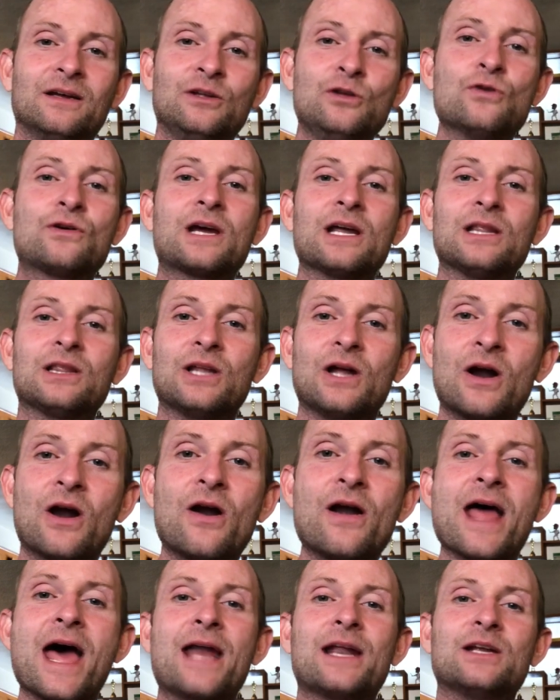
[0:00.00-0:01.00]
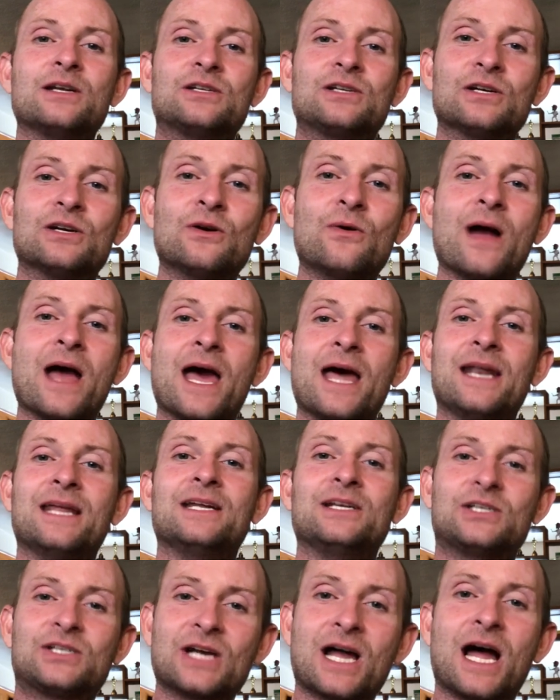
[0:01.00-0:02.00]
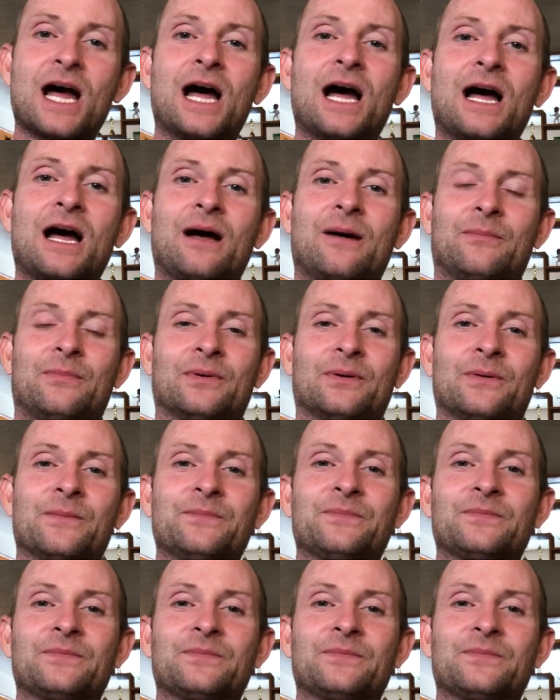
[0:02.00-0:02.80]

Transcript: You can learn how to do any job.